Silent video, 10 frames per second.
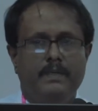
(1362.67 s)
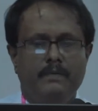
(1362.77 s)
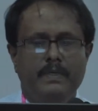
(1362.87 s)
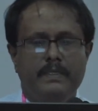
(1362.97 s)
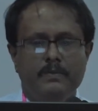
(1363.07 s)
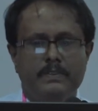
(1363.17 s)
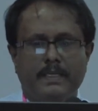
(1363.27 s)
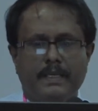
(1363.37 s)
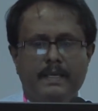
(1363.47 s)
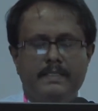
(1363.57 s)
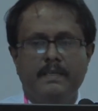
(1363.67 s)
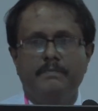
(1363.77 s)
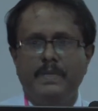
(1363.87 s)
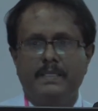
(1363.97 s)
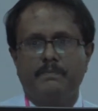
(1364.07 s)
We use the
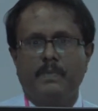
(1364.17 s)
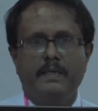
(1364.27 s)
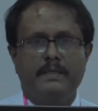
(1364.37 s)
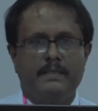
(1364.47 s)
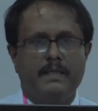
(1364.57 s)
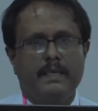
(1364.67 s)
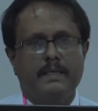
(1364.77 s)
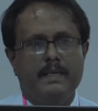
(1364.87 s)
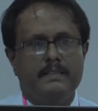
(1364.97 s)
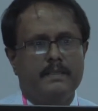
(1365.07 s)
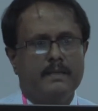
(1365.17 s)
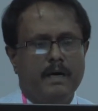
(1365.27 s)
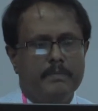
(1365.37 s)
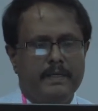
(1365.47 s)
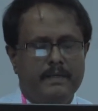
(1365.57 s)
calcium-based binders like calcium
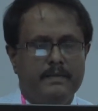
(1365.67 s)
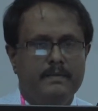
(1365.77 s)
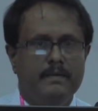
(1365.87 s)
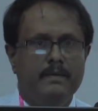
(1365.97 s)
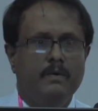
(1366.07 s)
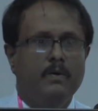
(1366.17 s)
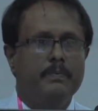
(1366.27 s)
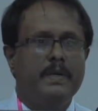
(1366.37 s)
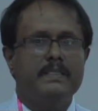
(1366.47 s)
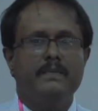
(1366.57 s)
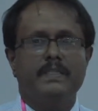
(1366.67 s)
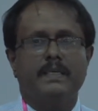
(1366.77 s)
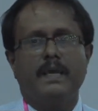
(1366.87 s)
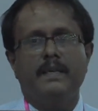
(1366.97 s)
carbonate, or patient with the